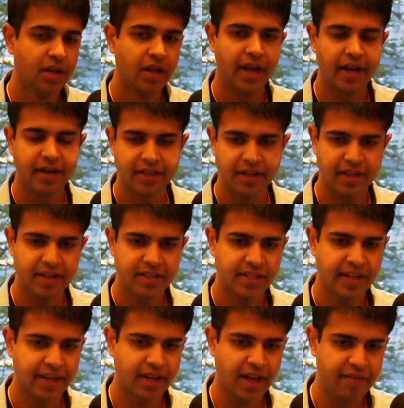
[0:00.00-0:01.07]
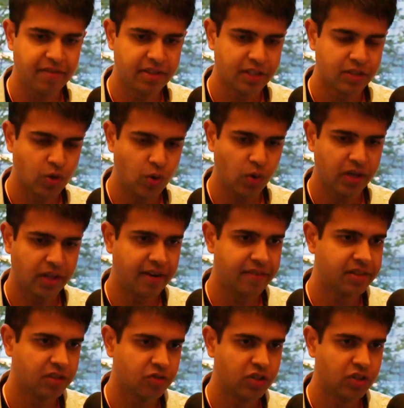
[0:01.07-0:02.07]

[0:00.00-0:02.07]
And in that case, like everything's local, everything's